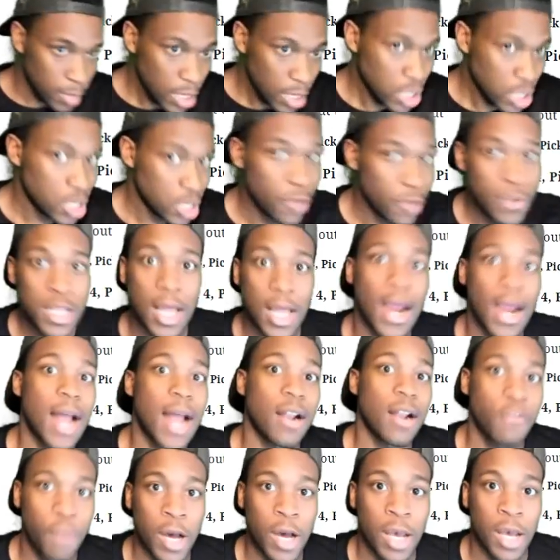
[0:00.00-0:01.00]
if we learn how
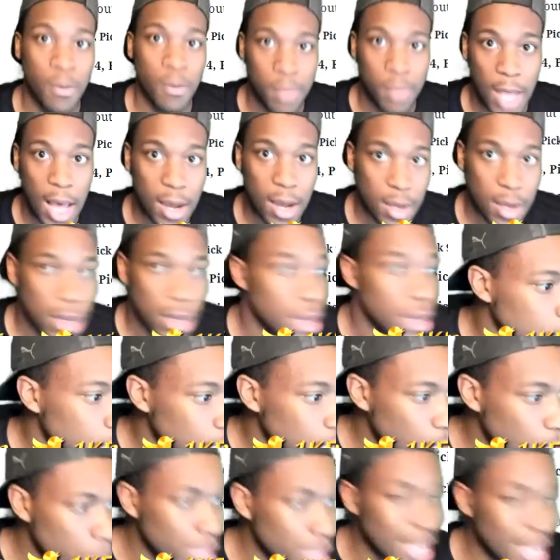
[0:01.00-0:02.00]
to block.
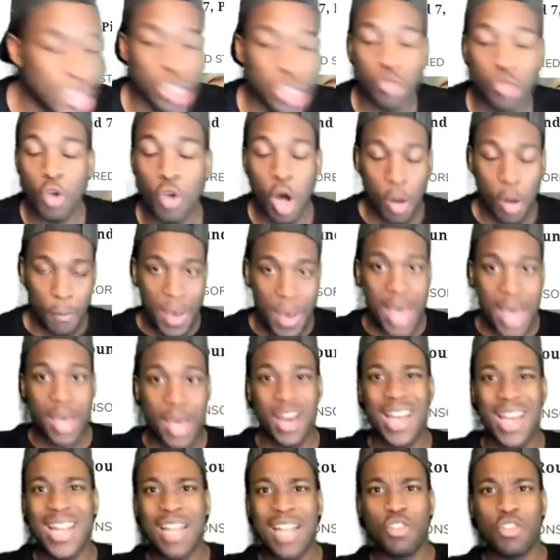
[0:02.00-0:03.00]
Then we get Jerome
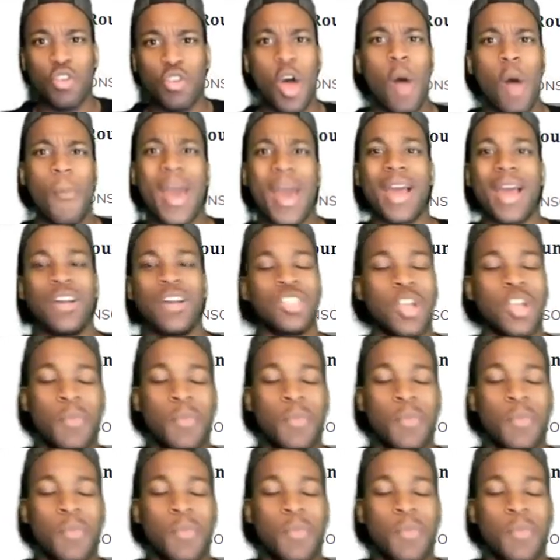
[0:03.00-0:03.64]
Baker, and the Jerome Baker is going